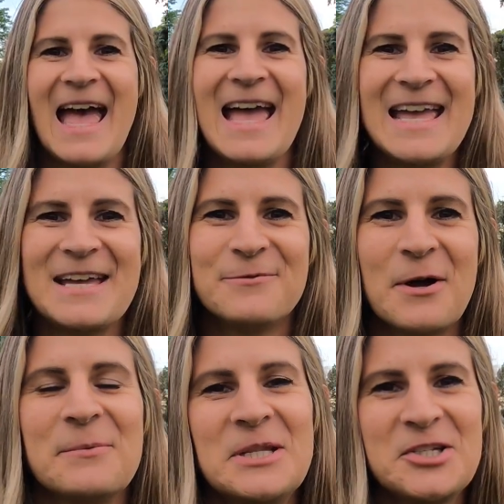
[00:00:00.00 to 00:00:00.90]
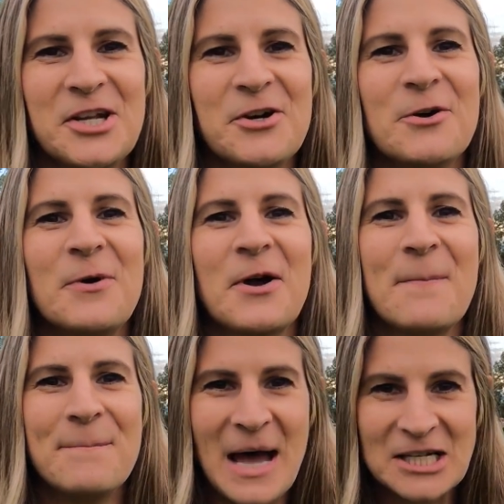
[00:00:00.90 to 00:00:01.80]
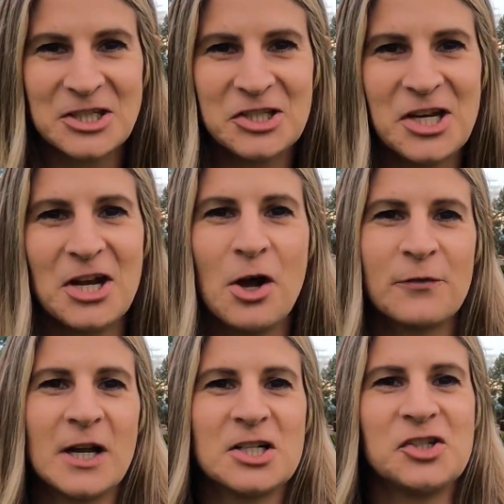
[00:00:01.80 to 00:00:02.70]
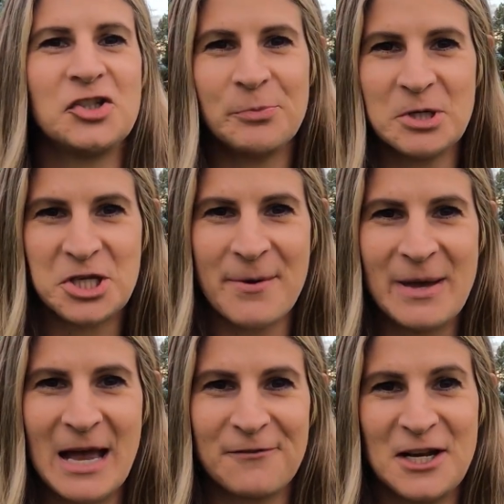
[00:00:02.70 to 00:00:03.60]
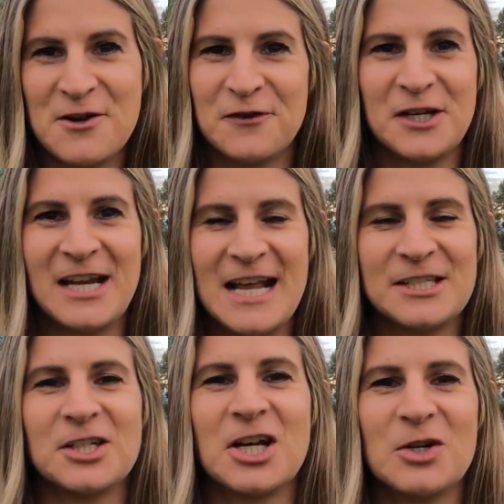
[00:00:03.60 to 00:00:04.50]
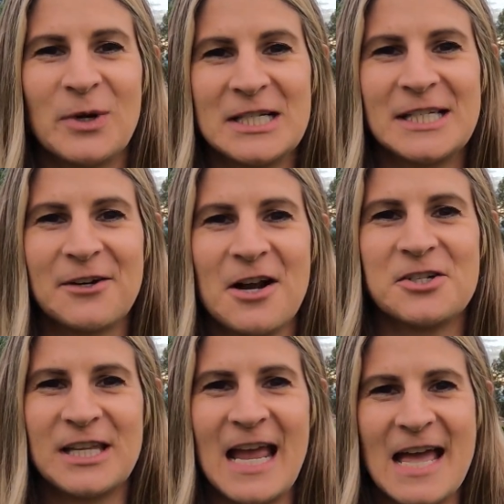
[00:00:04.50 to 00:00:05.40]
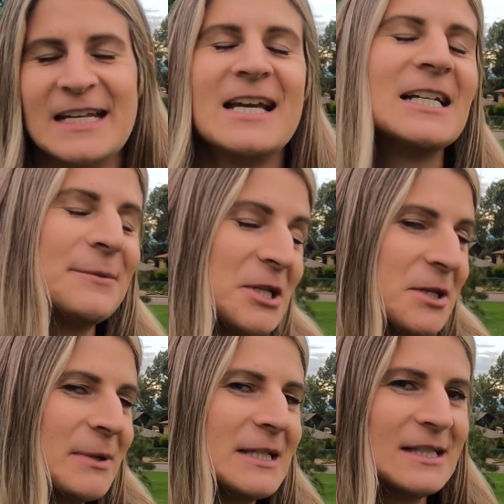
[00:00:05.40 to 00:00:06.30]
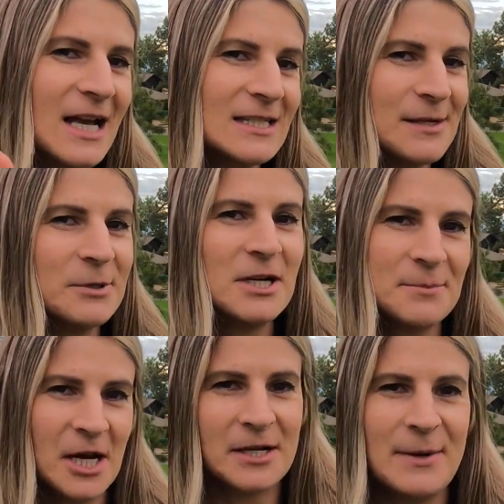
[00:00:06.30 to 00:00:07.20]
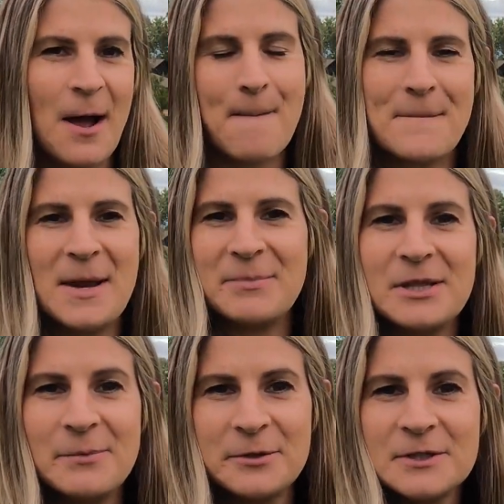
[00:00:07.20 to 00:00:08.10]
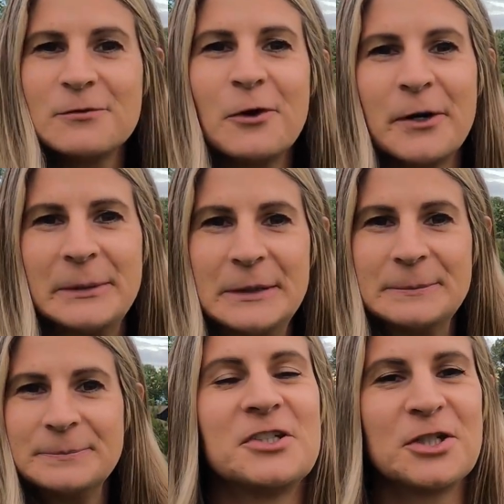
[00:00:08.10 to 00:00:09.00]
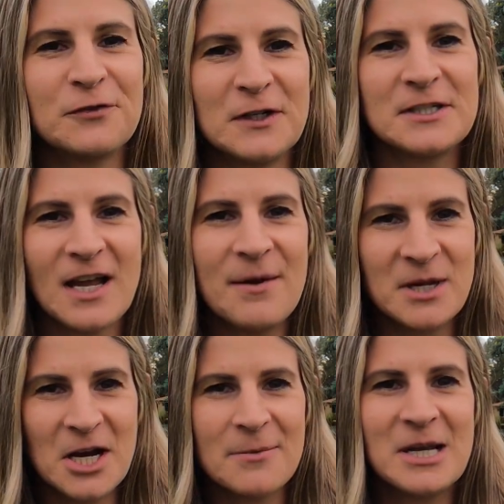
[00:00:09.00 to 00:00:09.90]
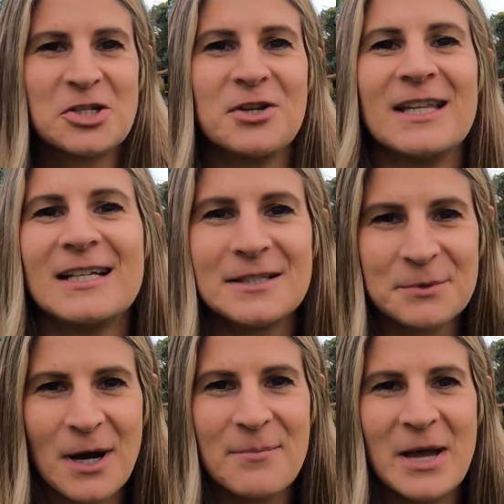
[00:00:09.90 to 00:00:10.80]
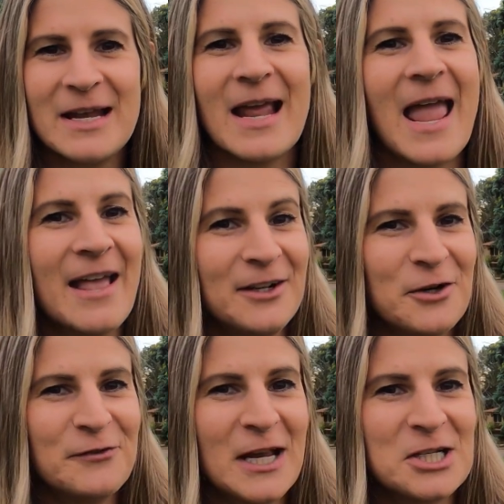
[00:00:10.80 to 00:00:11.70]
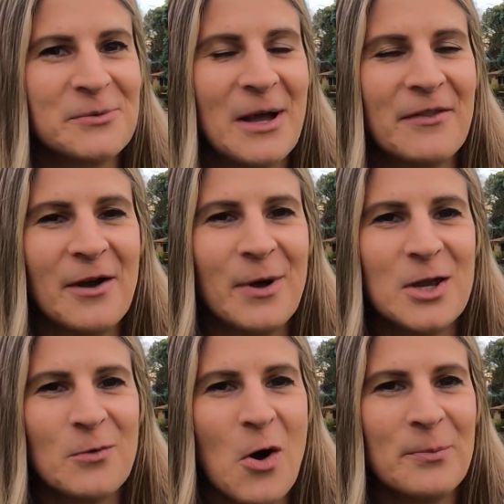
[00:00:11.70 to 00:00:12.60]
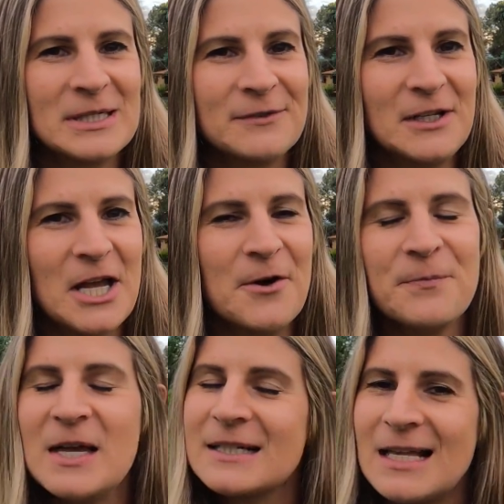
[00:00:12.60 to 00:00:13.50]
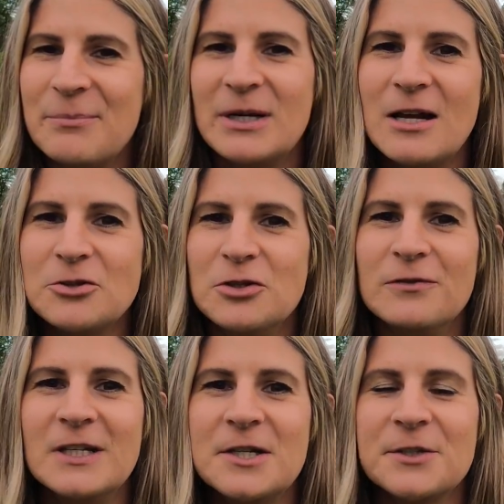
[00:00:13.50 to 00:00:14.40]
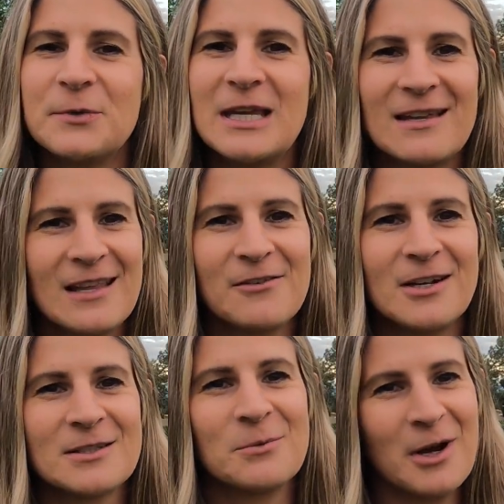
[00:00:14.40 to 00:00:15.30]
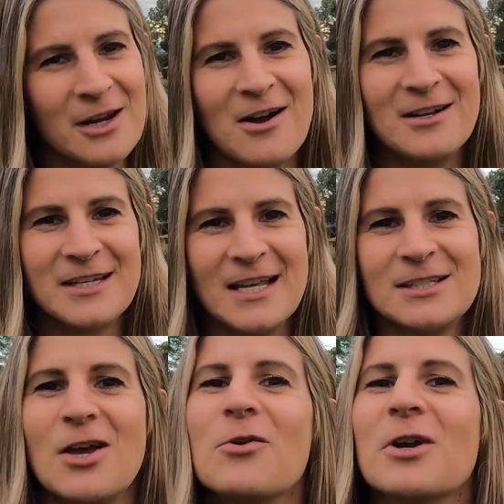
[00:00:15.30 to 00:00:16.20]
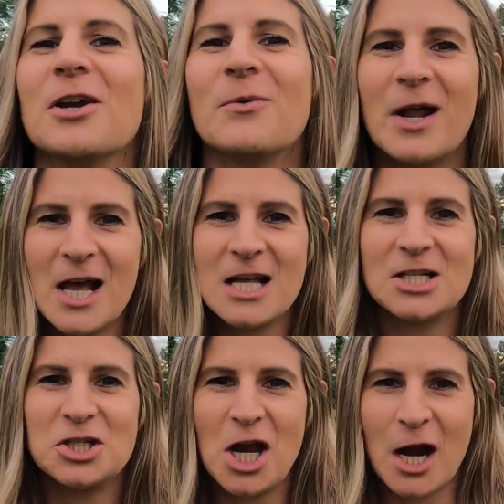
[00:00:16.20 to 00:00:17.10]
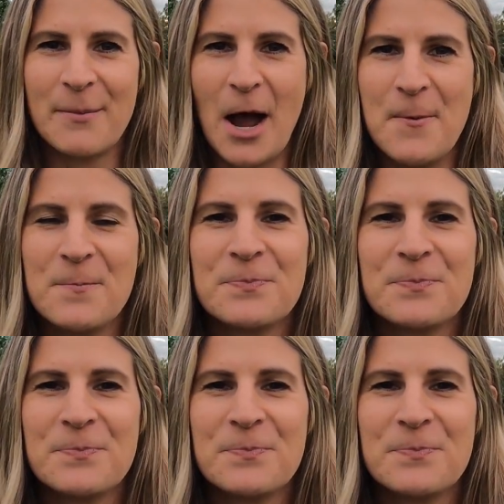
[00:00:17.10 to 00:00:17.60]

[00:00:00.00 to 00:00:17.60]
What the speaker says: Hey, welcome to the channel, or welcome back to the channel. I've got a super jam-packed video for you today, so you're going to want to stick around to the end, especially because the last neighborhood I'm talking about might be the most affordable. If this is your first time here, make sure you hit that subscribe button and the notification bell, that way you won't miss a video. So I put out 2 new videos a week and they've got some great content, so you're going to want to check them out.